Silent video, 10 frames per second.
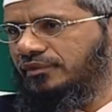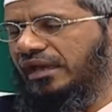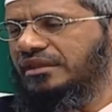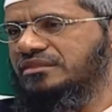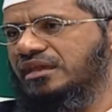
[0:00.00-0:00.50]

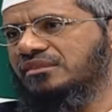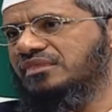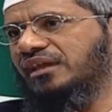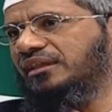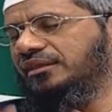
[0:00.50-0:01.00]
and see
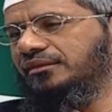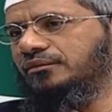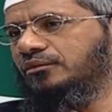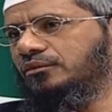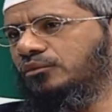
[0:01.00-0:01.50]
exactly
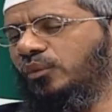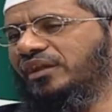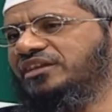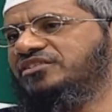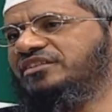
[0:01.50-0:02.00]
1
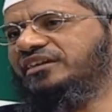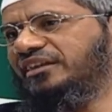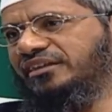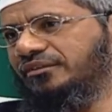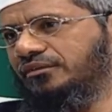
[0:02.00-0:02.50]
Hijri year
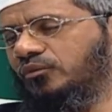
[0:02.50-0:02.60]
later,